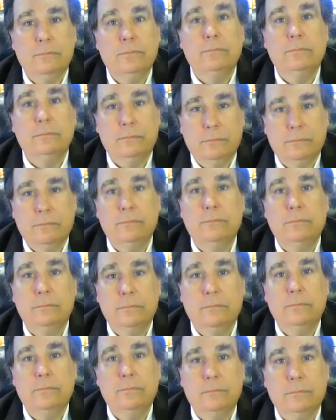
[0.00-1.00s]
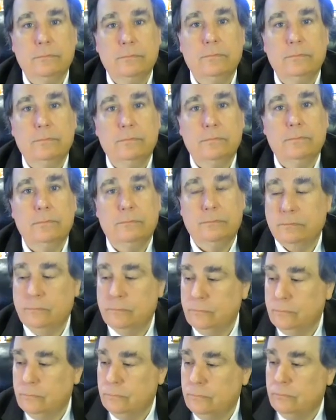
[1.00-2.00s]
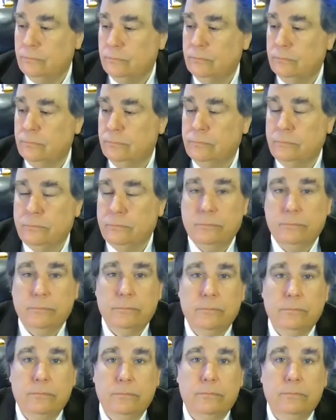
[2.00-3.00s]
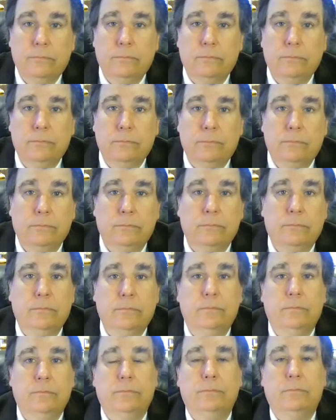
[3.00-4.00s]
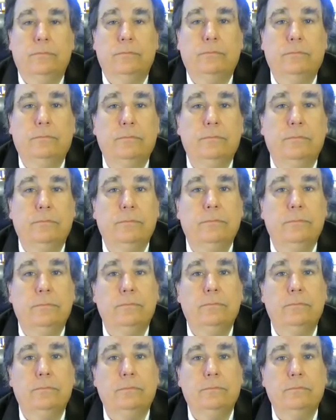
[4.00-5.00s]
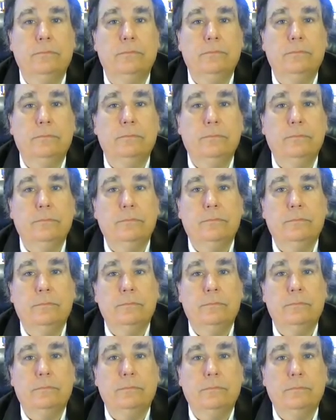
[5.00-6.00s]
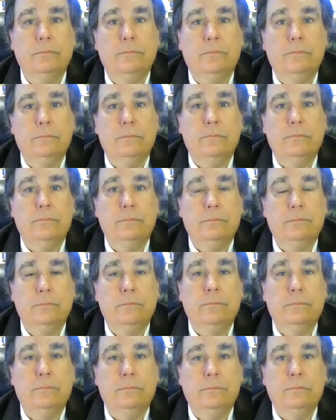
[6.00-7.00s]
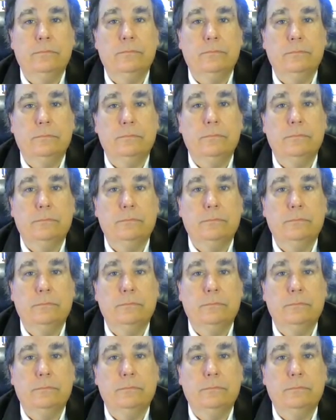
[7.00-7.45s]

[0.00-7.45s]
This person isn't speaking.